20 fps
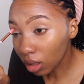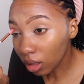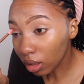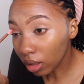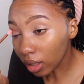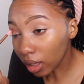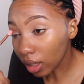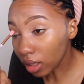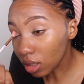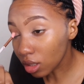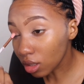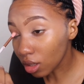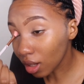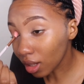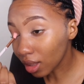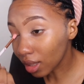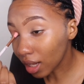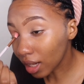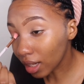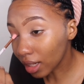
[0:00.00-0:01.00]
Okay, it's
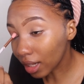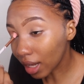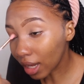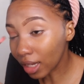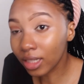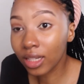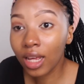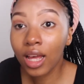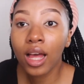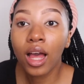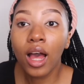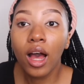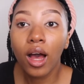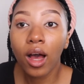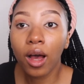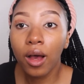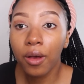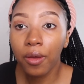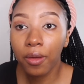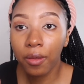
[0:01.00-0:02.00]
not that light.
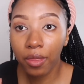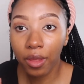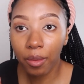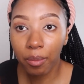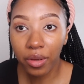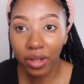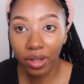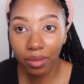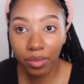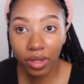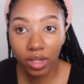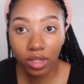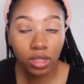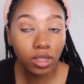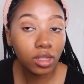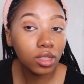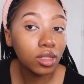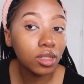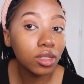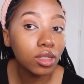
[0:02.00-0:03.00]
The pigment
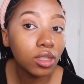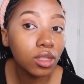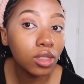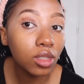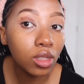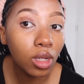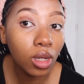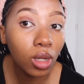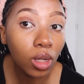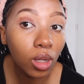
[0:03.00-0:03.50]
is